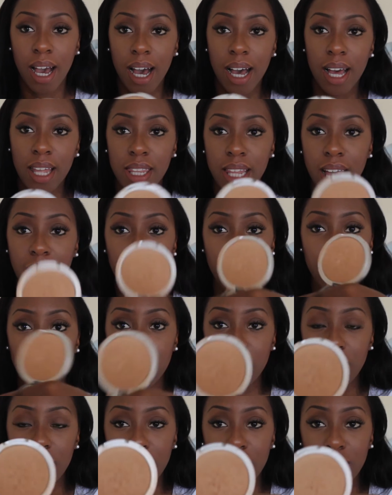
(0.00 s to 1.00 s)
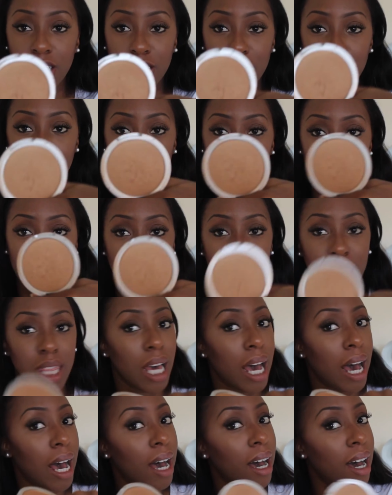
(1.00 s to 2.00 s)
and that obviously just looks like
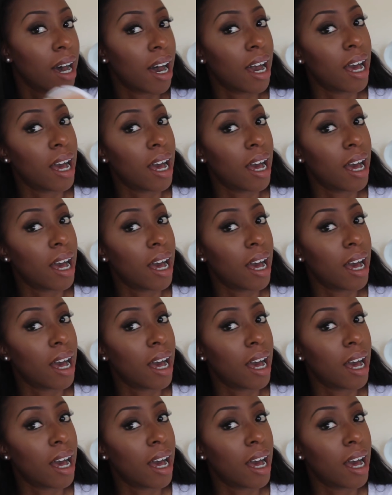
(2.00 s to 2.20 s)
that.